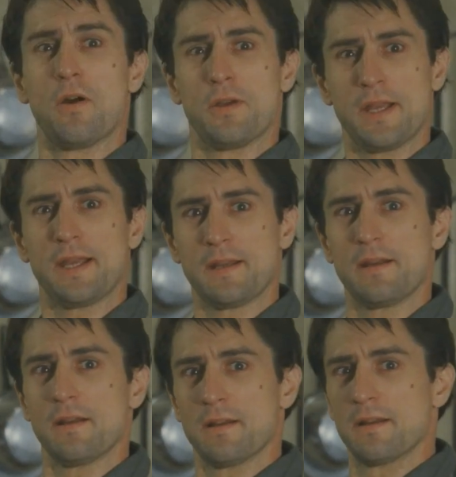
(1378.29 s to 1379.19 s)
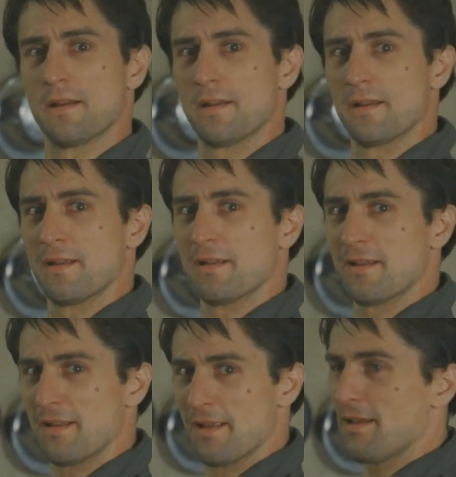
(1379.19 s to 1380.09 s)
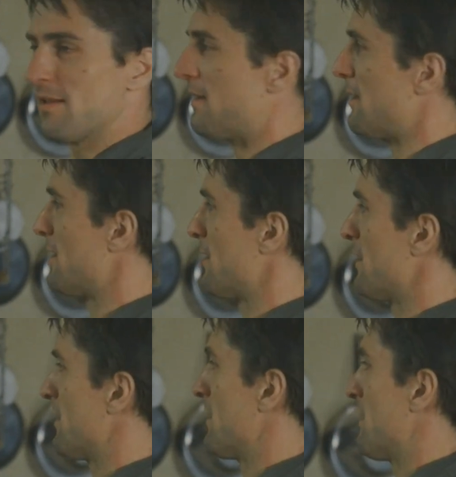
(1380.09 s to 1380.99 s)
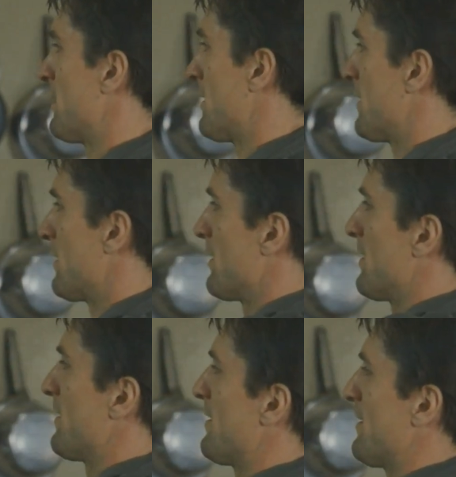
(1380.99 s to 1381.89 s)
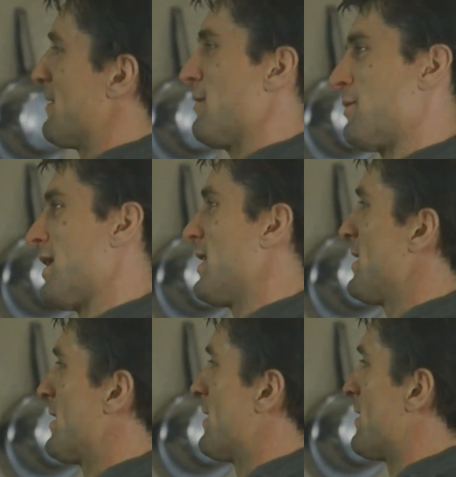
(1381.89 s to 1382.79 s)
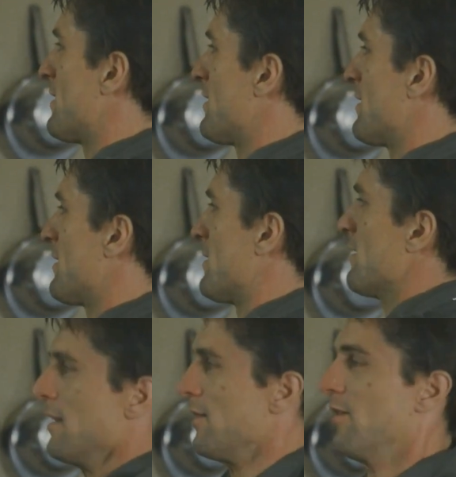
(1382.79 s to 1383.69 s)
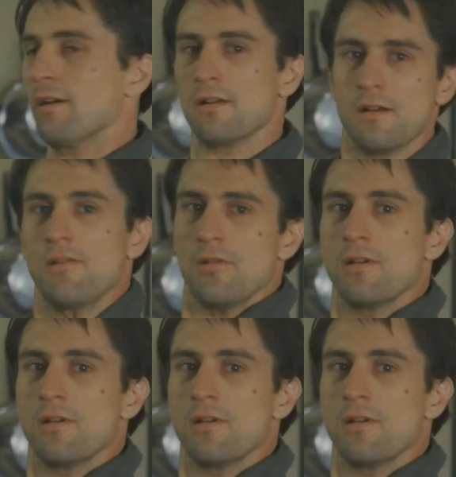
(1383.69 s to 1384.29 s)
Oh, yeah? You will never see a more chilling performance okay. than this.